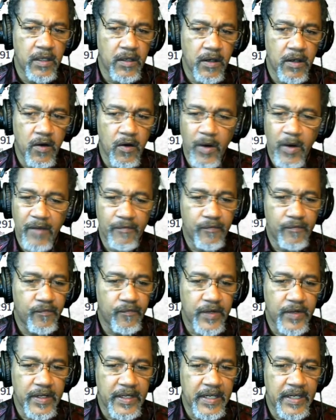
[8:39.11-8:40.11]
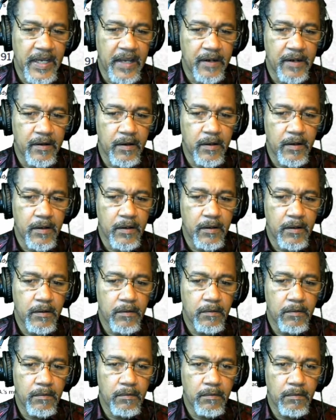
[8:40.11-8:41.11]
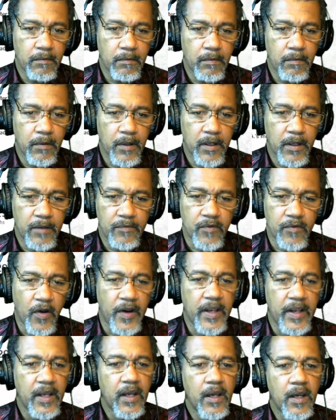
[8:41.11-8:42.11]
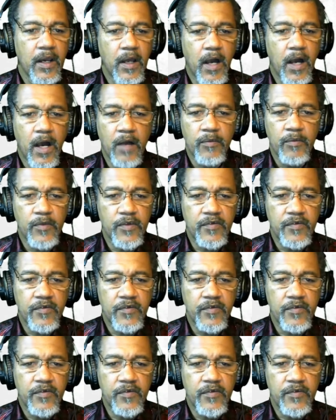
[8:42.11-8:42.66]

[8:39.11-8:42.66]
the